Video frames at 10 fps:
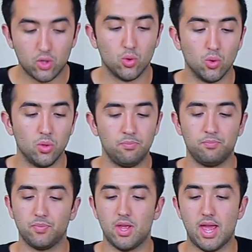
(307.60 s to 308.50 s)
cool.
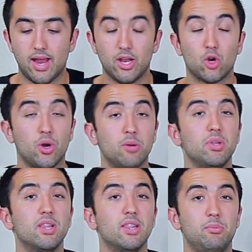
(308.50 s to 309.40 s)
and
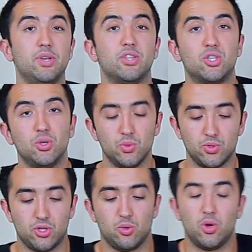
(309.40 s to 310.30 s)
incredibly limited too.
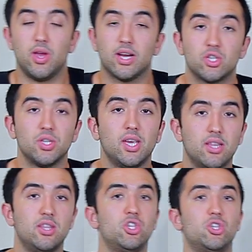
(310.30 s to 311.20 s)
So the way you actually
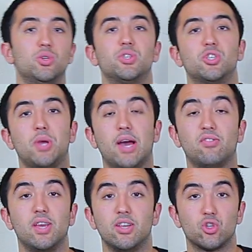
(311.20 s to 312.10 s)
get these shoes is you have
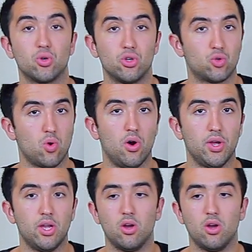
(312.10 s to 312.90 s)
to enter a drawing